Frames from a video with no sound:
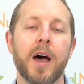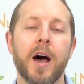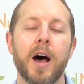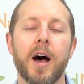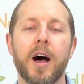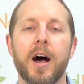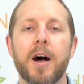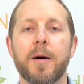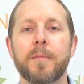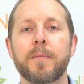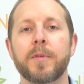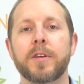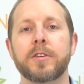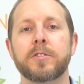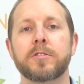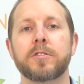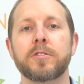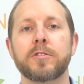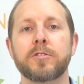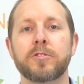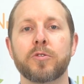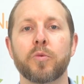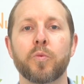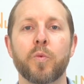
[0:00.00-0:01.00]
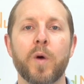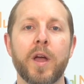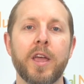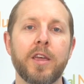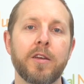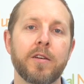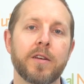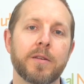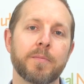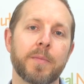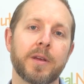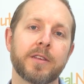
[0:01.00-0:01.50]
So there's a way
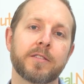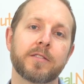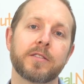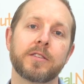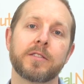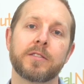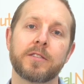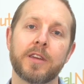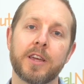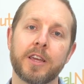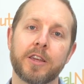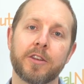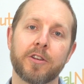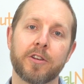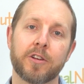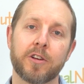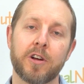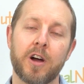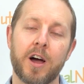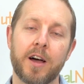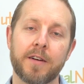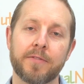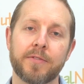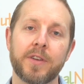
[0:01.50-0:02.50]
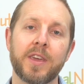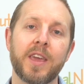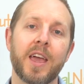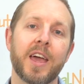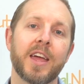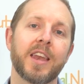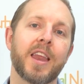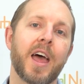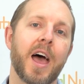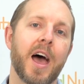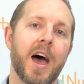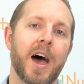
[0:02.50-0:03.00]
you can basically take your coffee
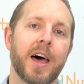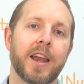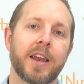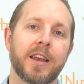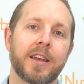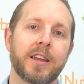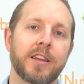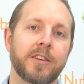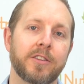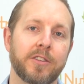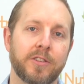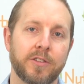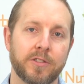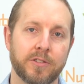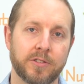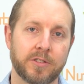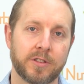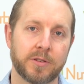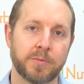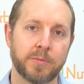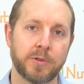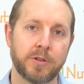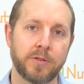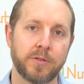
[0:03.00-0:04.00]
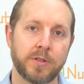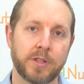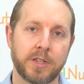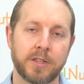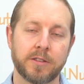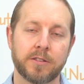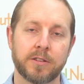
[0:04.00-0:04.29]
and add it into your smoothie.